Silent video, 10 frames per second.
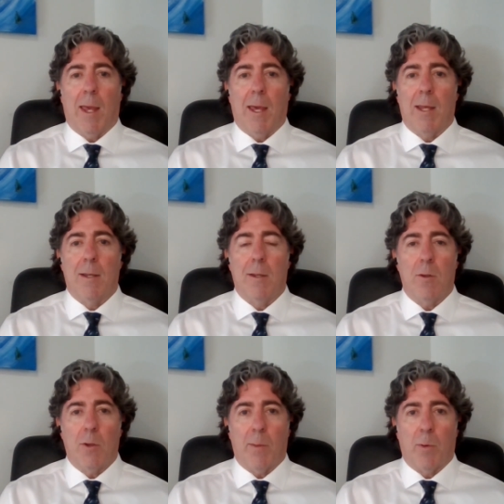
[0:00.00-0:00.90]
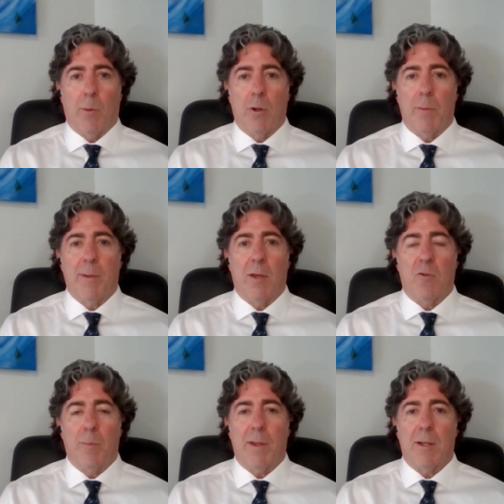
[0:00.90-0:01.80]
And you get promoted
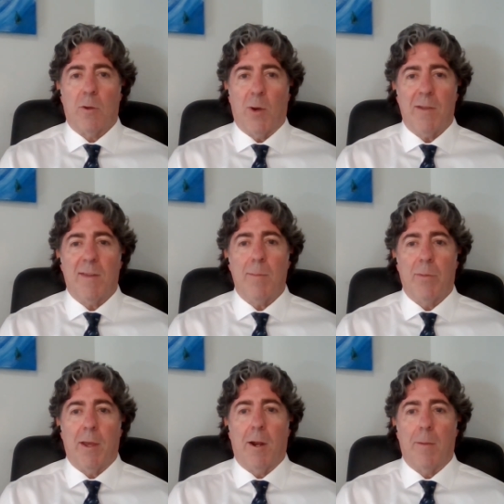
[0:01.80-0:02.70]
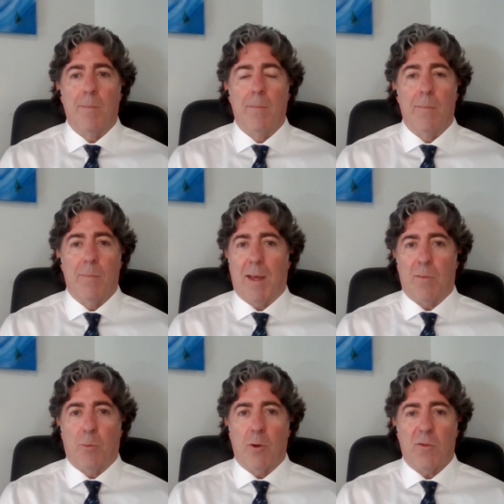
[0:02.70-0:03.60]
because you're being a great team player.
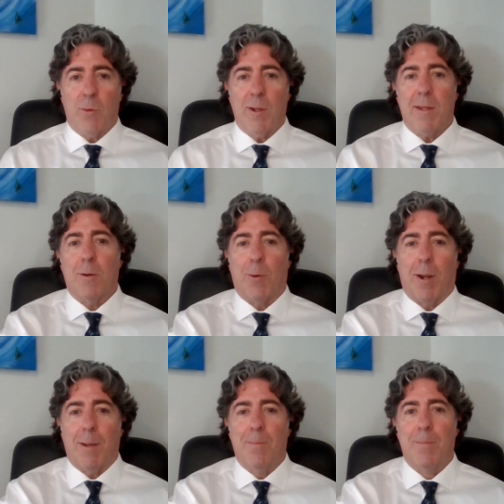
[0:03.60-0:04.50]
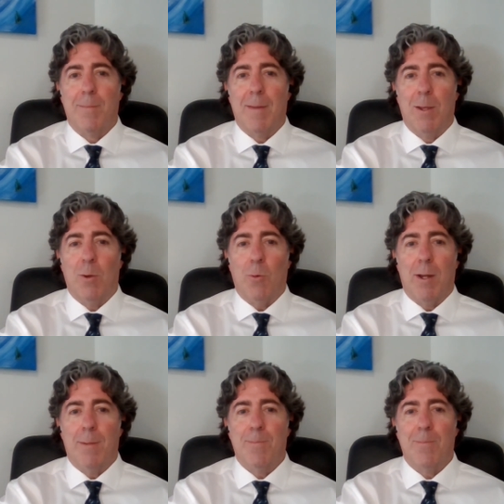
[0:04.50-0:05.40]
That's a pretty sweet deal, right?
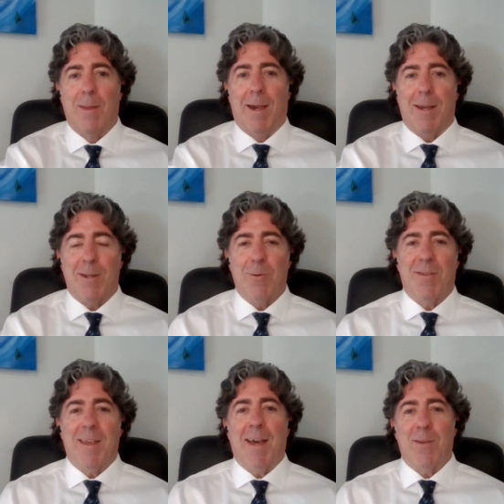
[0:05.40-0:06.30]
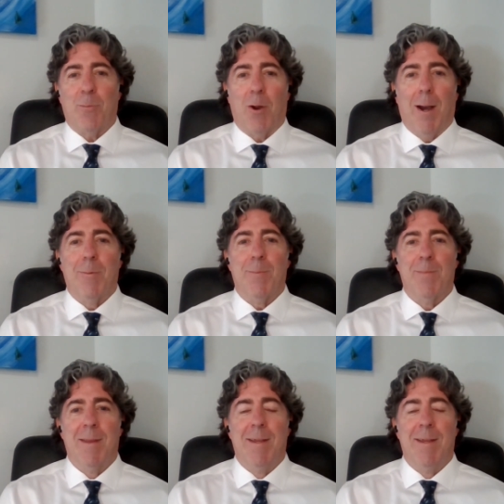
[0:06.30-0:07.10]
Well, IDOC has a problem.